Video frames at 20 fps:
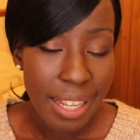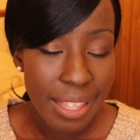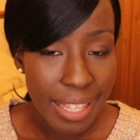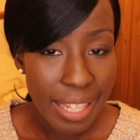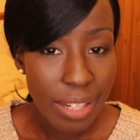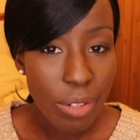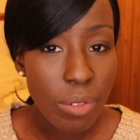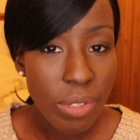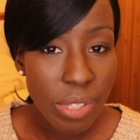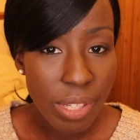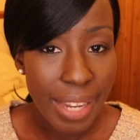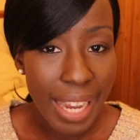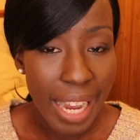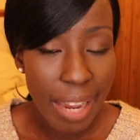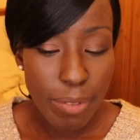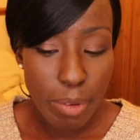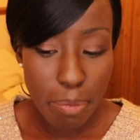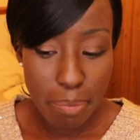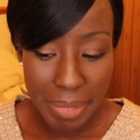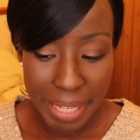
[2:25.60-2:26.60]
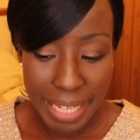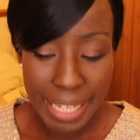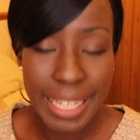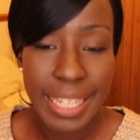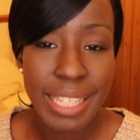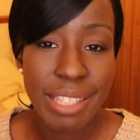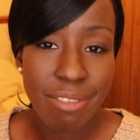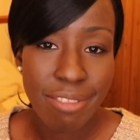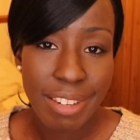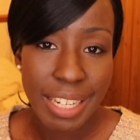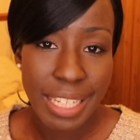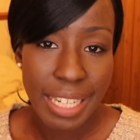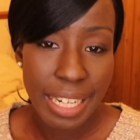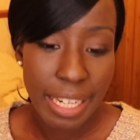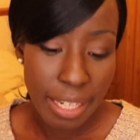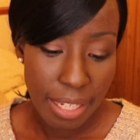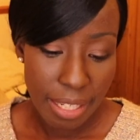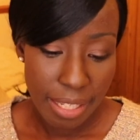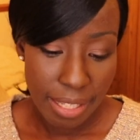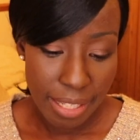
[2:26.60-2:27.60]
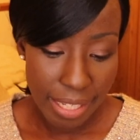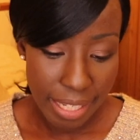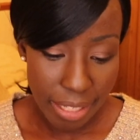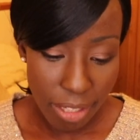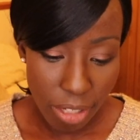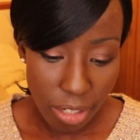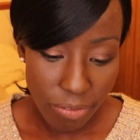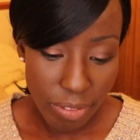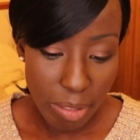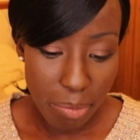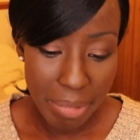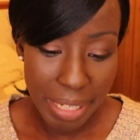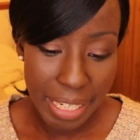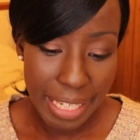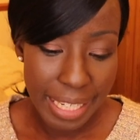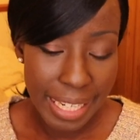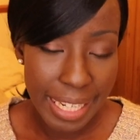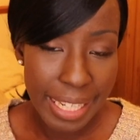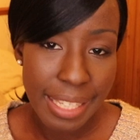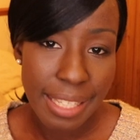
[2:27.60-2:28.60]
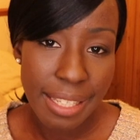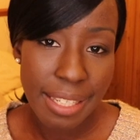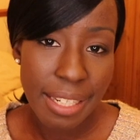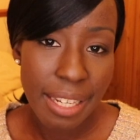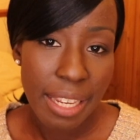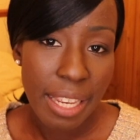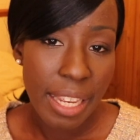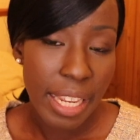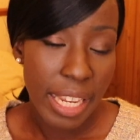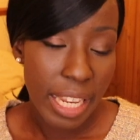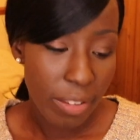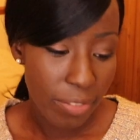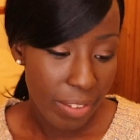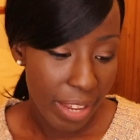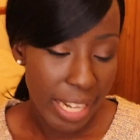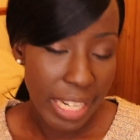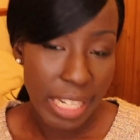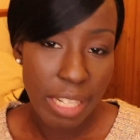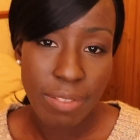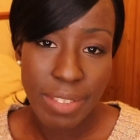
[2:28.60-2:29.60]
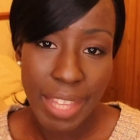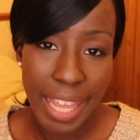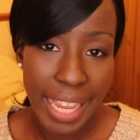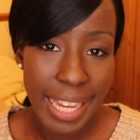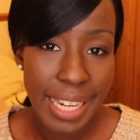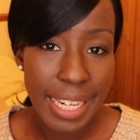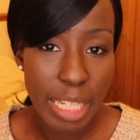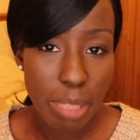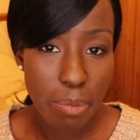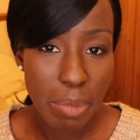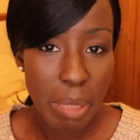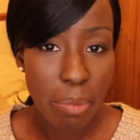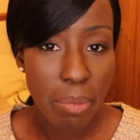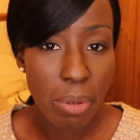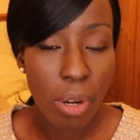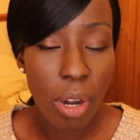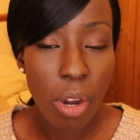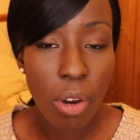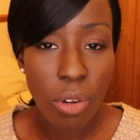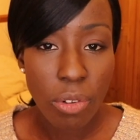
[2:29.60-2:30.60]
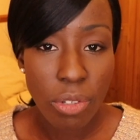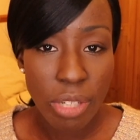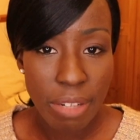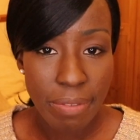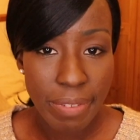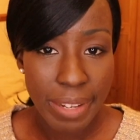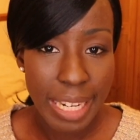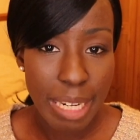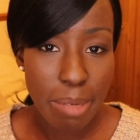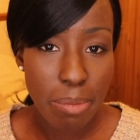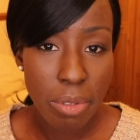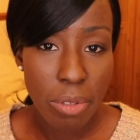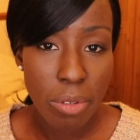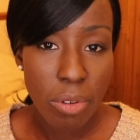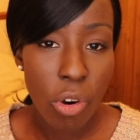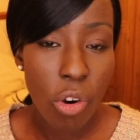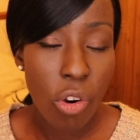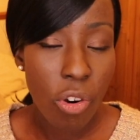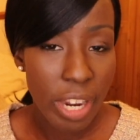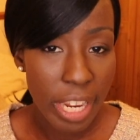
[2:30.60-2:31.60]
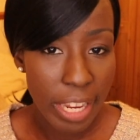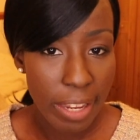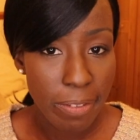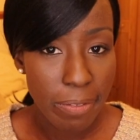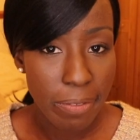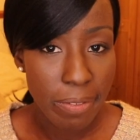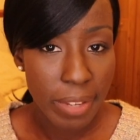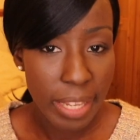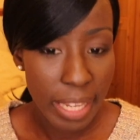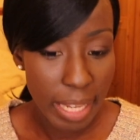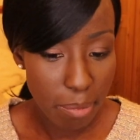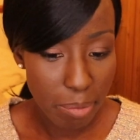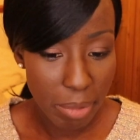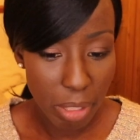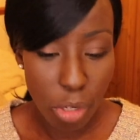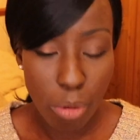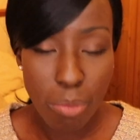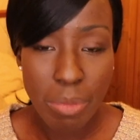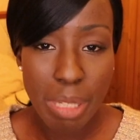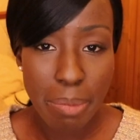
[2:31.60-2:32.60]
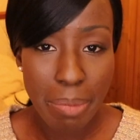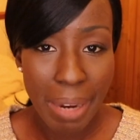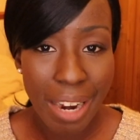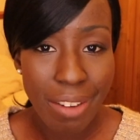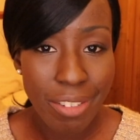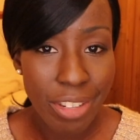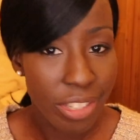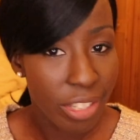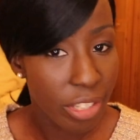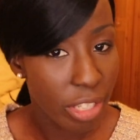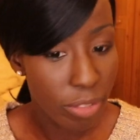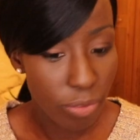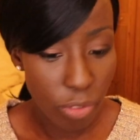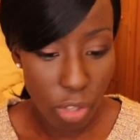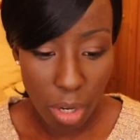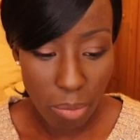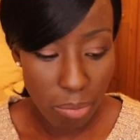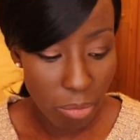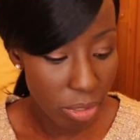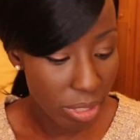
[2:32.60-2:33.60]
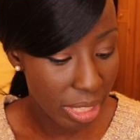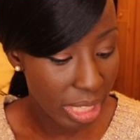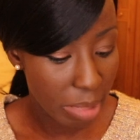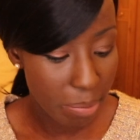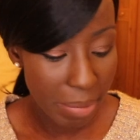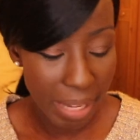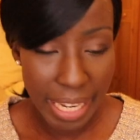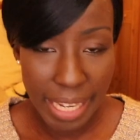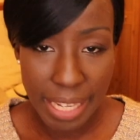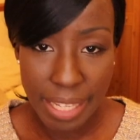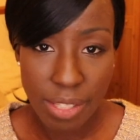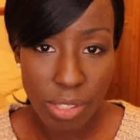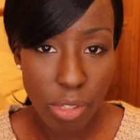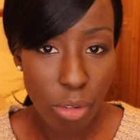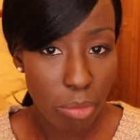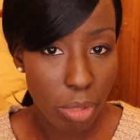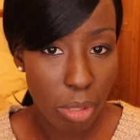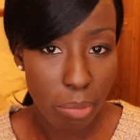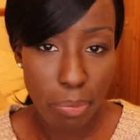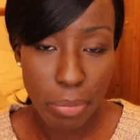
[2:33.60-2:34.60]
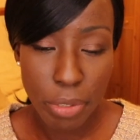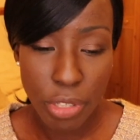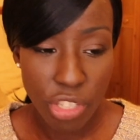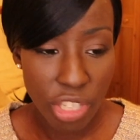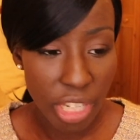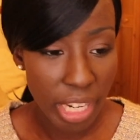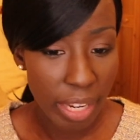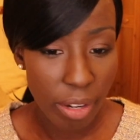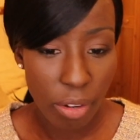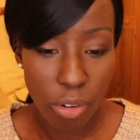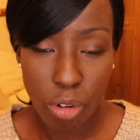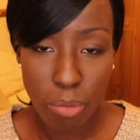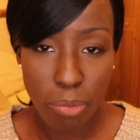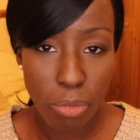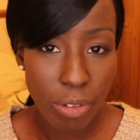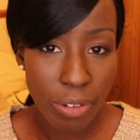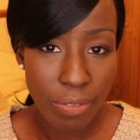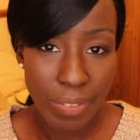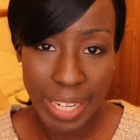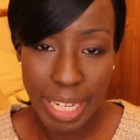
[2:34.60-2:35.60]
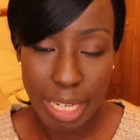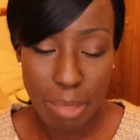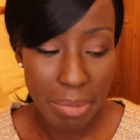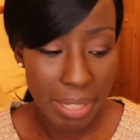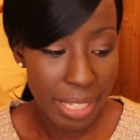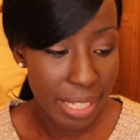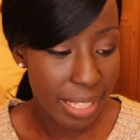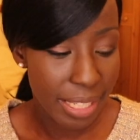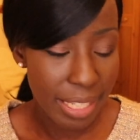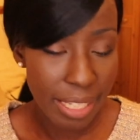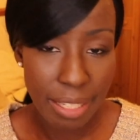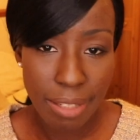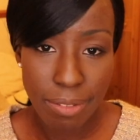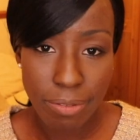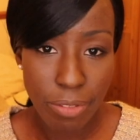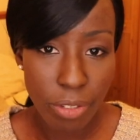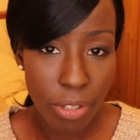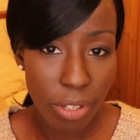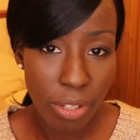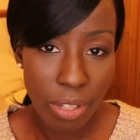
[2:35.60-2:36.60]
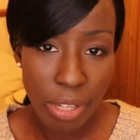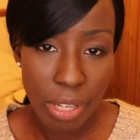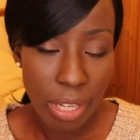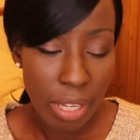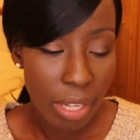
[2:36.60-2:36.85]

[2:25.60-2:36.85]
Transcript: Then also have a B list ready. Tick off the B list if any of the A list people are unavailable, or if it becomes apparent that you've got more space or more budget or more availability for